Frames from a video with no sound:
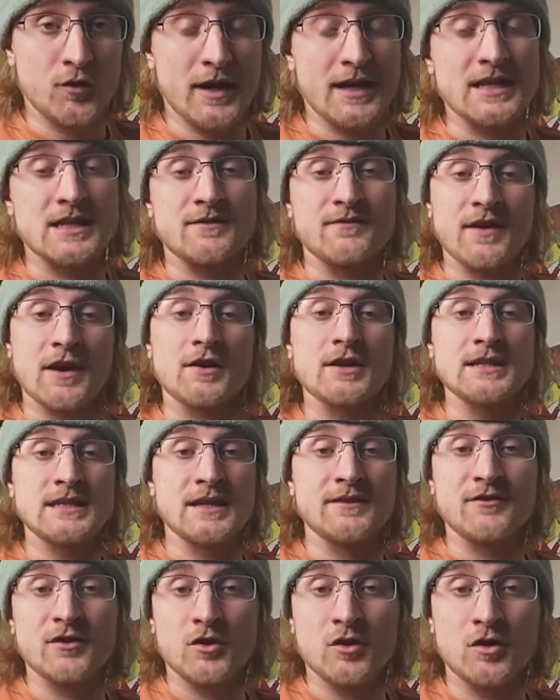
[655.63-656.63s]
And it's very
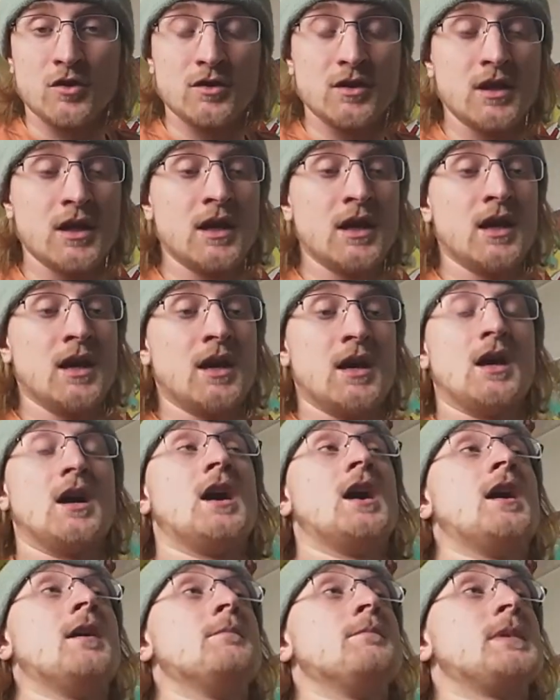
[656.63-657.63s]
difficult
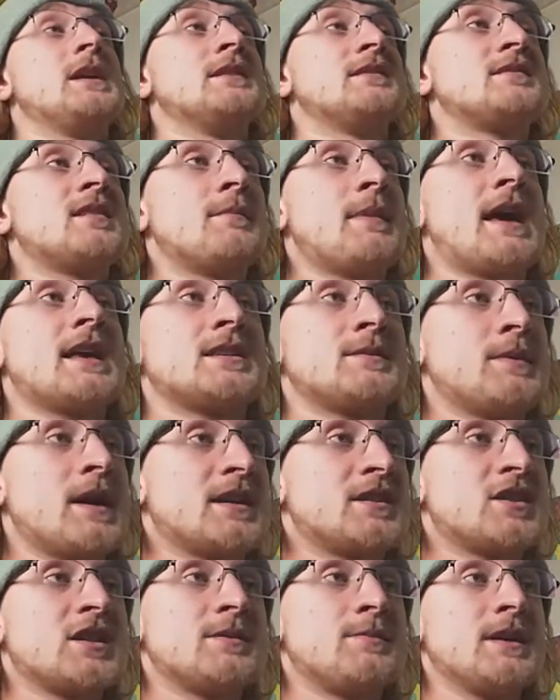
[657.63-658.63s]
in some
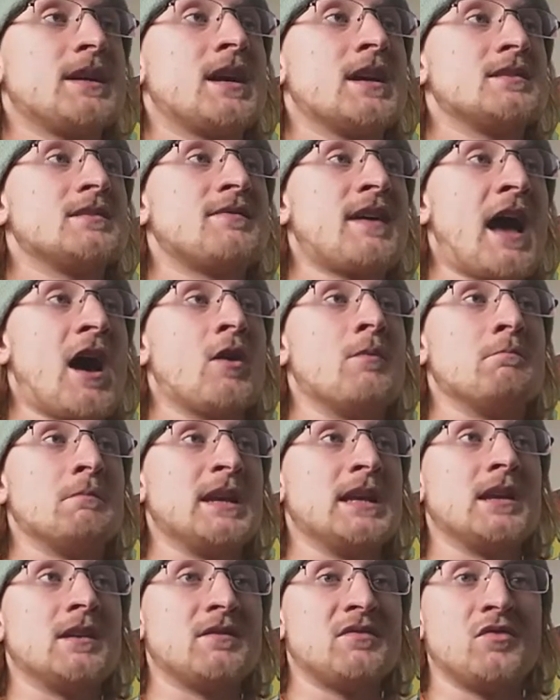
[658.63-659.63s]
aspects just because of how
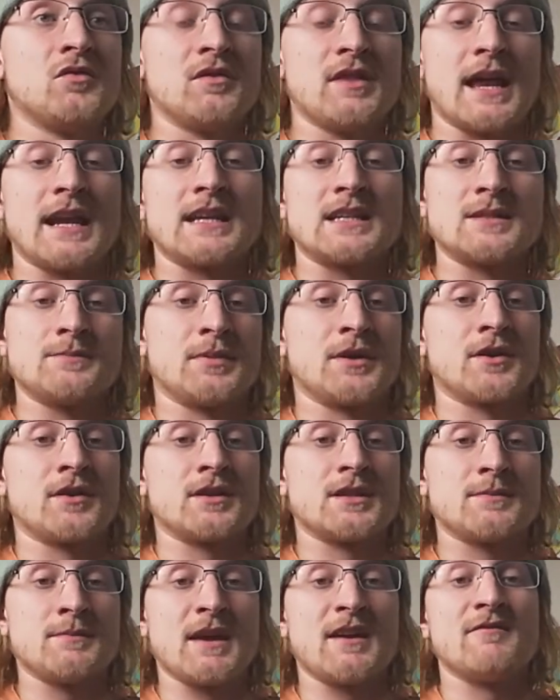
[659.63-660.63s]
meaningful that
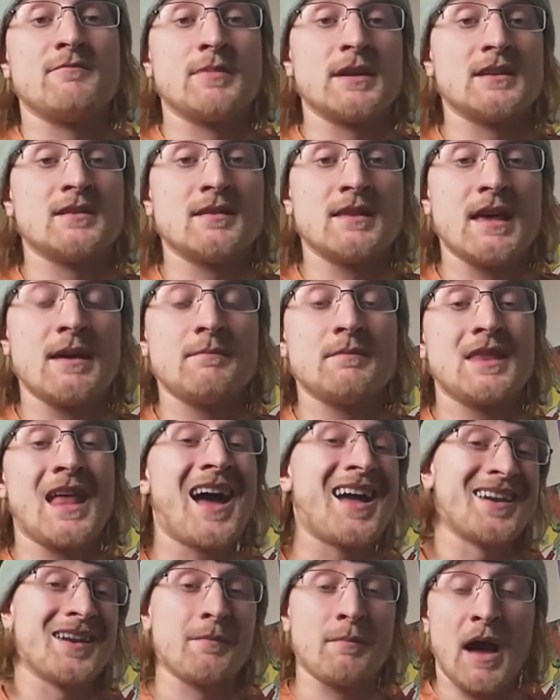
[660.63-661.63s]
experience may have been to them,
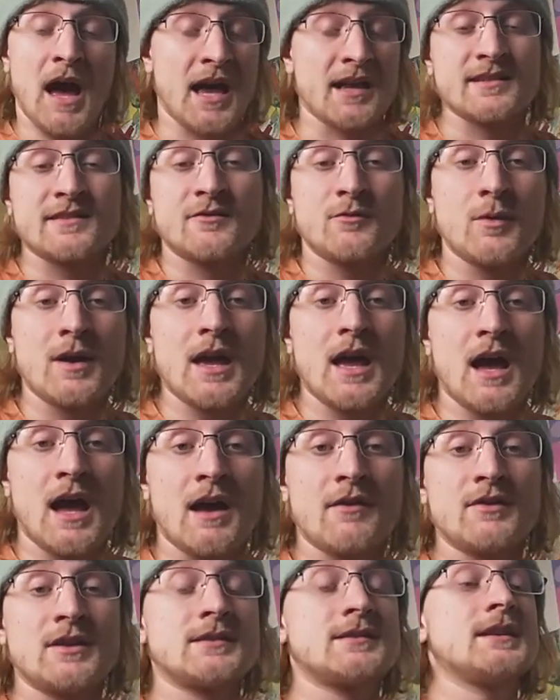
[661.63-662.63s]
not in a positive way,
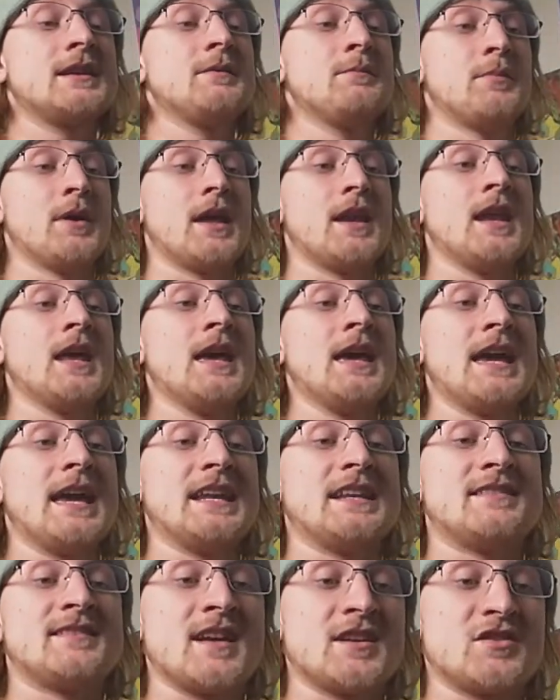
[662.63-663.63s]
obviously, but
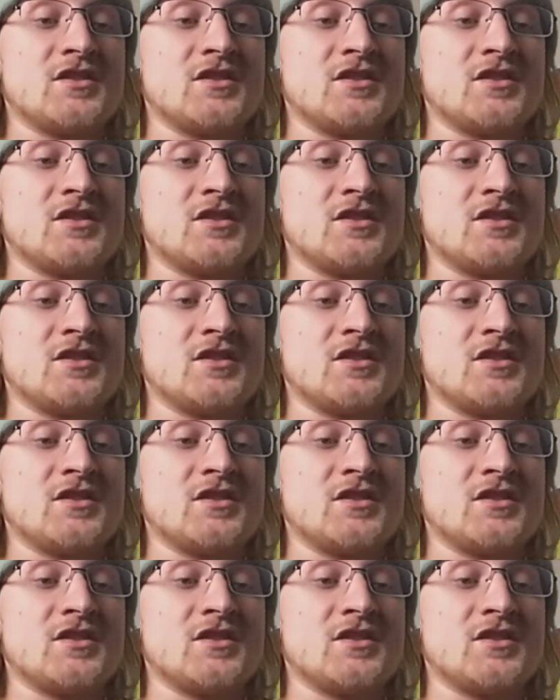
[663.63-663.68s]
in such a